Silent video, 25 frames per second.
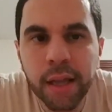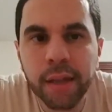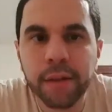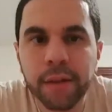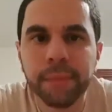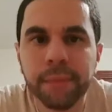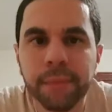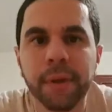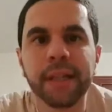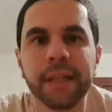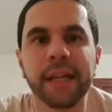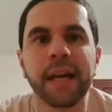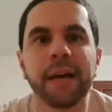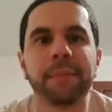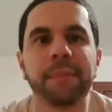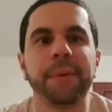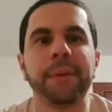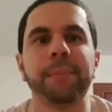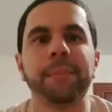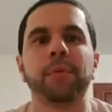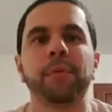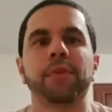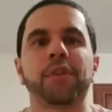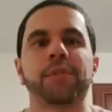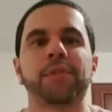But yeah,
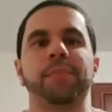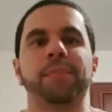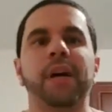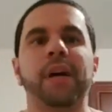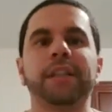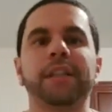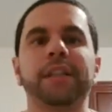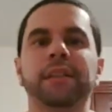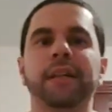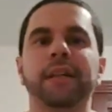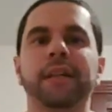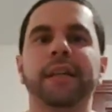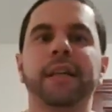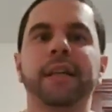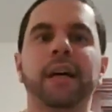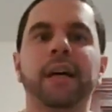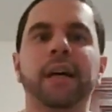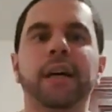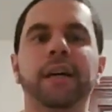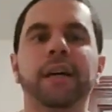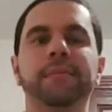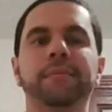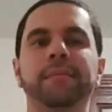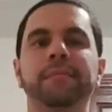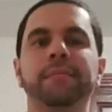people respond to like
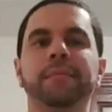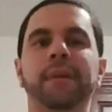how